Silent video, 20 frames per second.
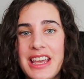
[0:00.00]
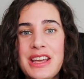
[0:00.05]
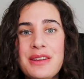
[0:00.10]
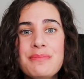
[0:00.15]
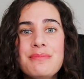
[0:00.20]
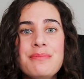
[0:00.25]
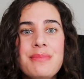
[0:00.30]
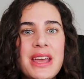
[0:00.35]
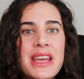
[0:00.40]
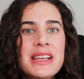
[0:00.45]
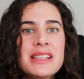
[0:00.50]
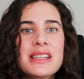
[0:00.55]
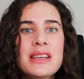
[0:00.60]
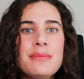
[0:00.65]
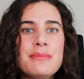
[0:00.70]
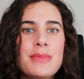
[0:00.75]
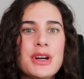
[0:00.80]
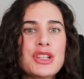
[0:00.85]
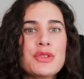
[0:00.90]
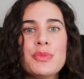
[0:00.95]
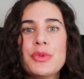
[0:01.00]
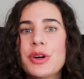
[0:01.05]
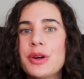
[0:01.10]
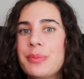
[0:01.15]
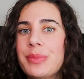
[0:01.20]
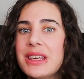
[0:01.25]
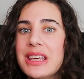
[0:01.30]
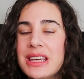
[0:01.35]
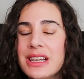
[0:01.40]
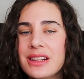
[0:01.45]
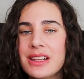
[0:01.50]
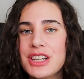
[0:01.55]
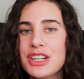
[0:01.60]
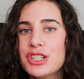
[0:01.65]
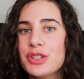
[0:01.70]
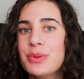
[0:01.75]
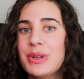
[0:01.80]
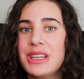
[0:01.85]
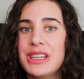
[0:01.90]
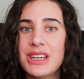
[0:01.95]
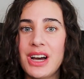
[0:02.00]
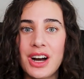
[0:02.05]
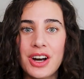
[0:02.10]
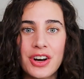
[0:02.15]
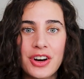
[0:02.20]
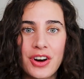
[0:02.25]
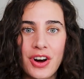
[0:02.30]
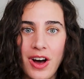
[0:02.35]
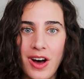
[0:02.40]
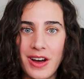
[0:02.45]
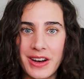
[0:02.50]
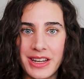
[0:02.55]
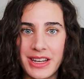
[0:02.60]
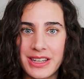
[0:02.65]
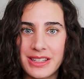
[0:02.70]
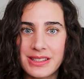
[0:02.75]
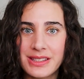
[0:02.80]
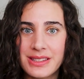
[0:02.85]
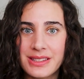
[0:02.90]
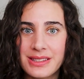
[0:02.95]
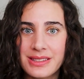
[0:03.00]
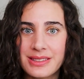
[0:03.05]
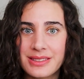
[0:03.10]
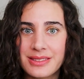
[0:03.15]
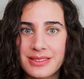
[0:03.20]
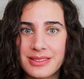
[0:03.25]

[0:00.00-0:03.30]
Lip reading: it makes it much more appealing to a younger audience.